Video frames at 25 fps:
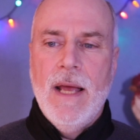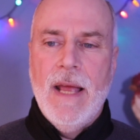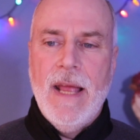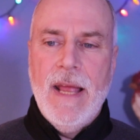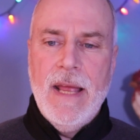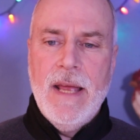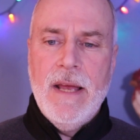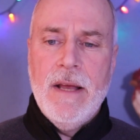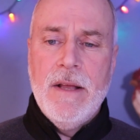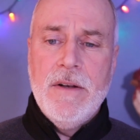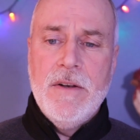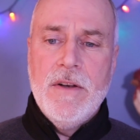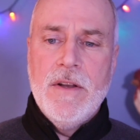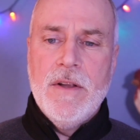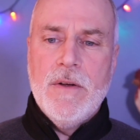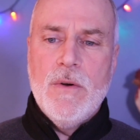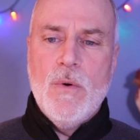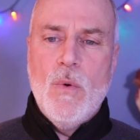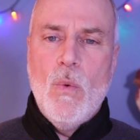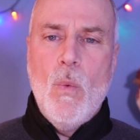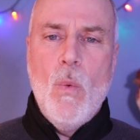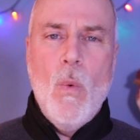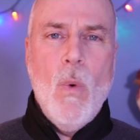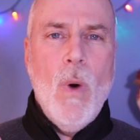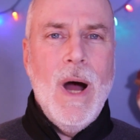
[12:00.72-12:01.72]
And
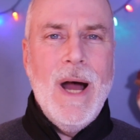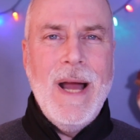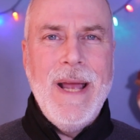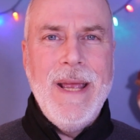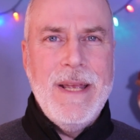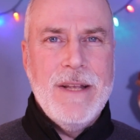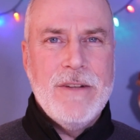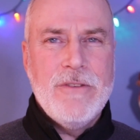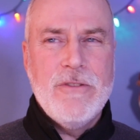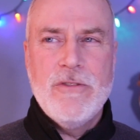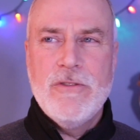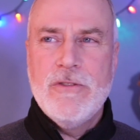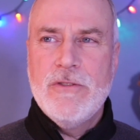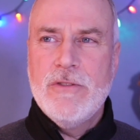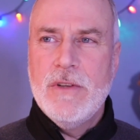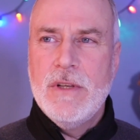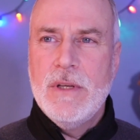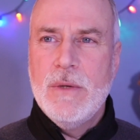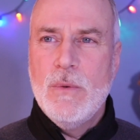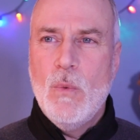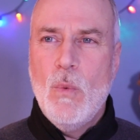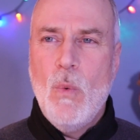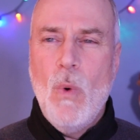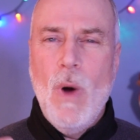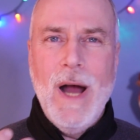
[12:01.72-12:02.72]
why
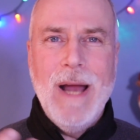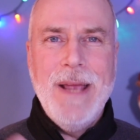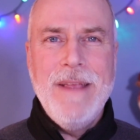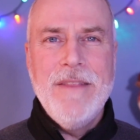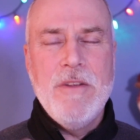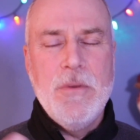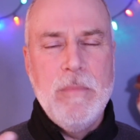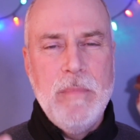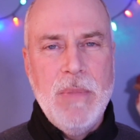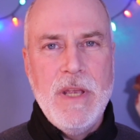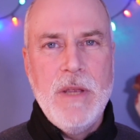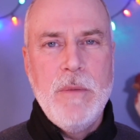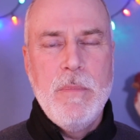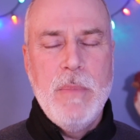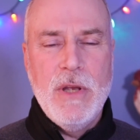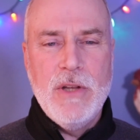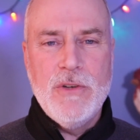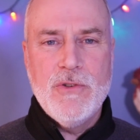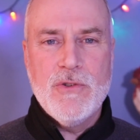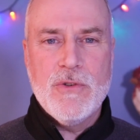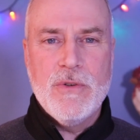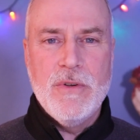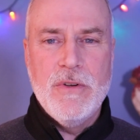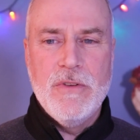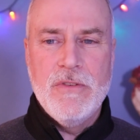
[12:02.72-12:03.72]
the big
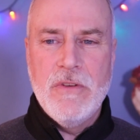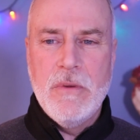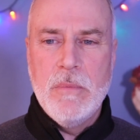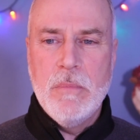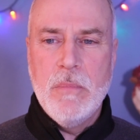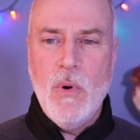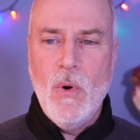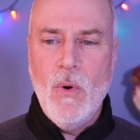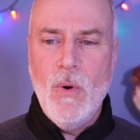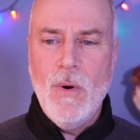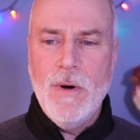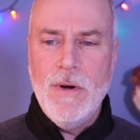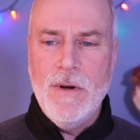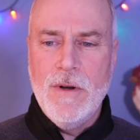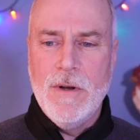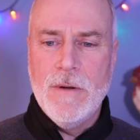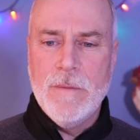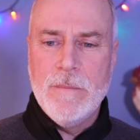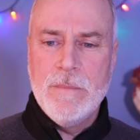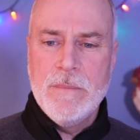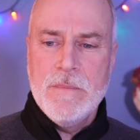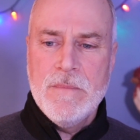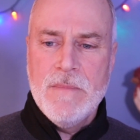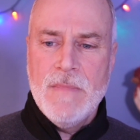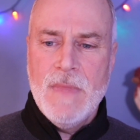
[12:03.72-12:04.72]
picture is
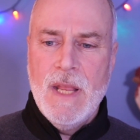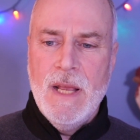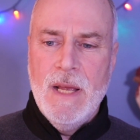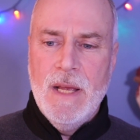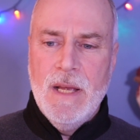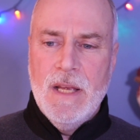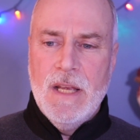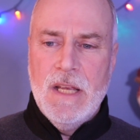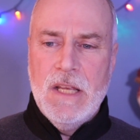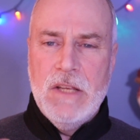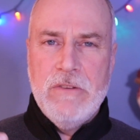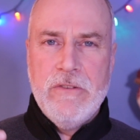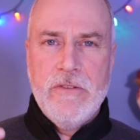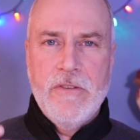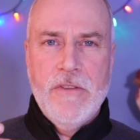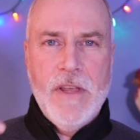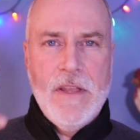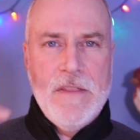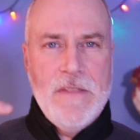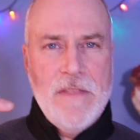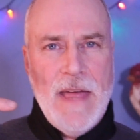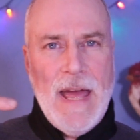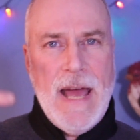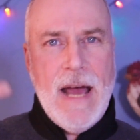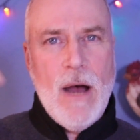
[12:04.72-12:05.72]
important is
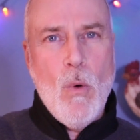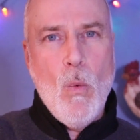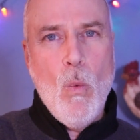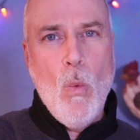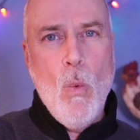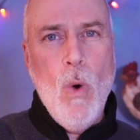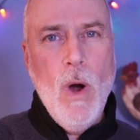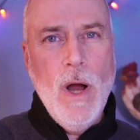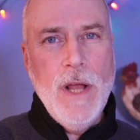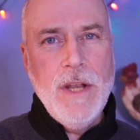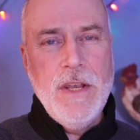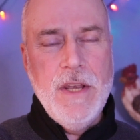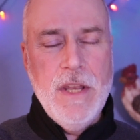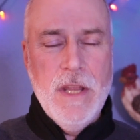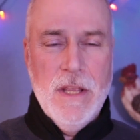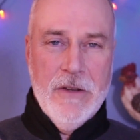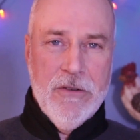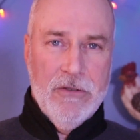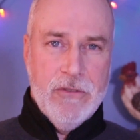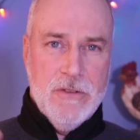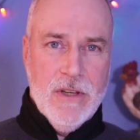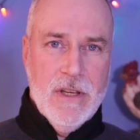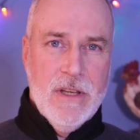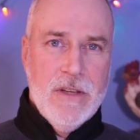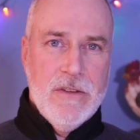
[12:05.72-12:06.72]
that
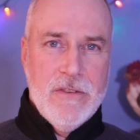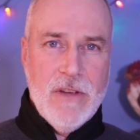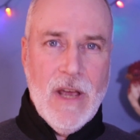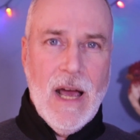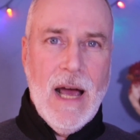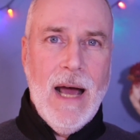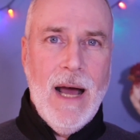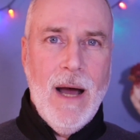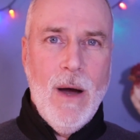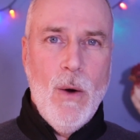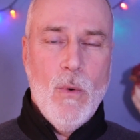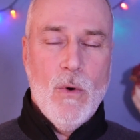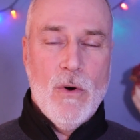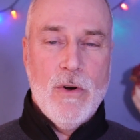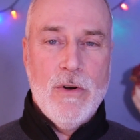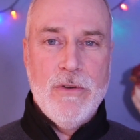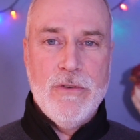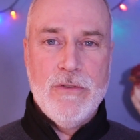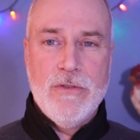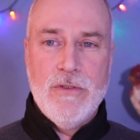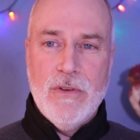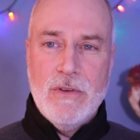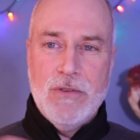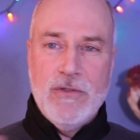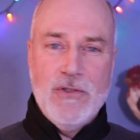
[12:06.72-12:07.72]
oneness is
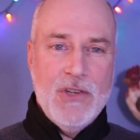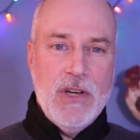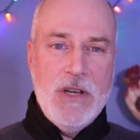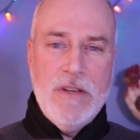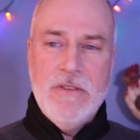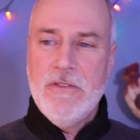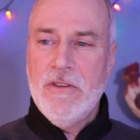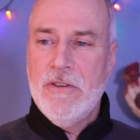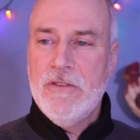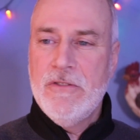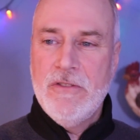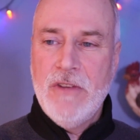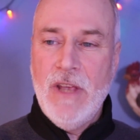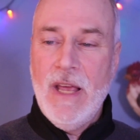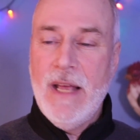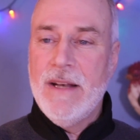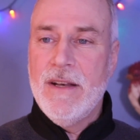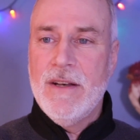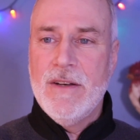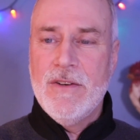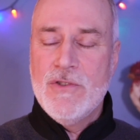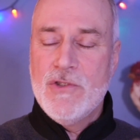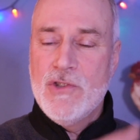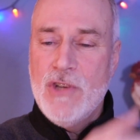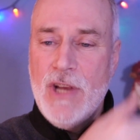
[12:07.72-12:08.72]
ours. Jesus said
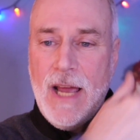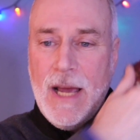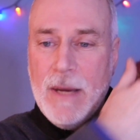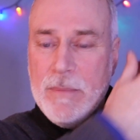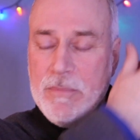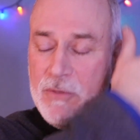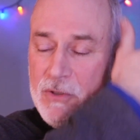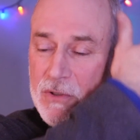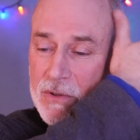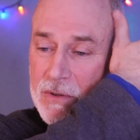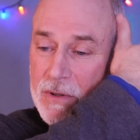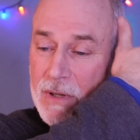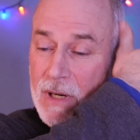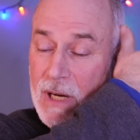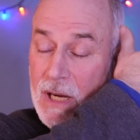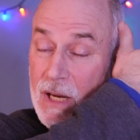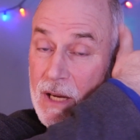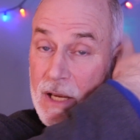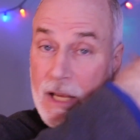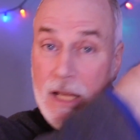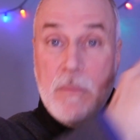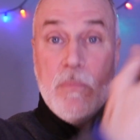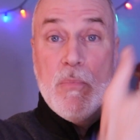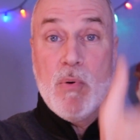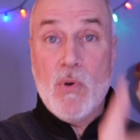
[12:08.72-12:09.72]
in chapter,
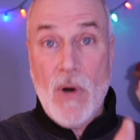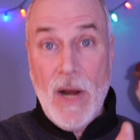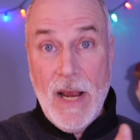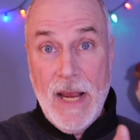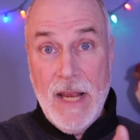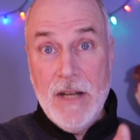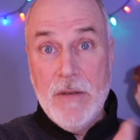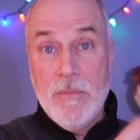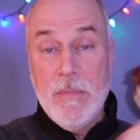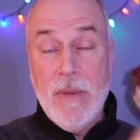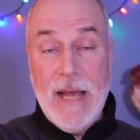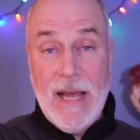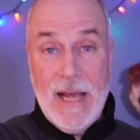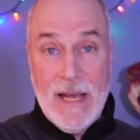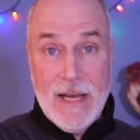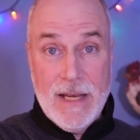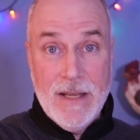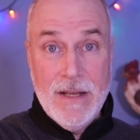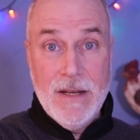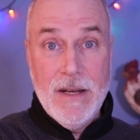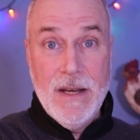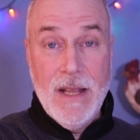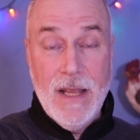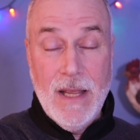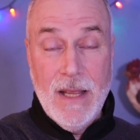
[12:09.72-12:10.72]
he prayed back
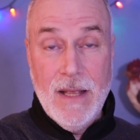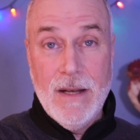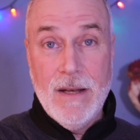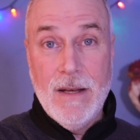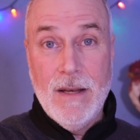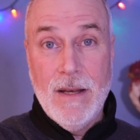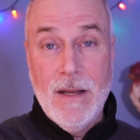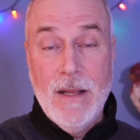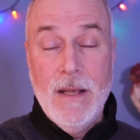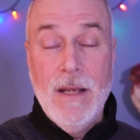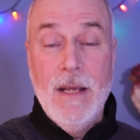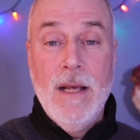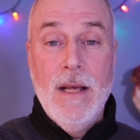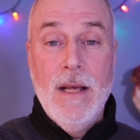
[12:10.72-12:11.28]
in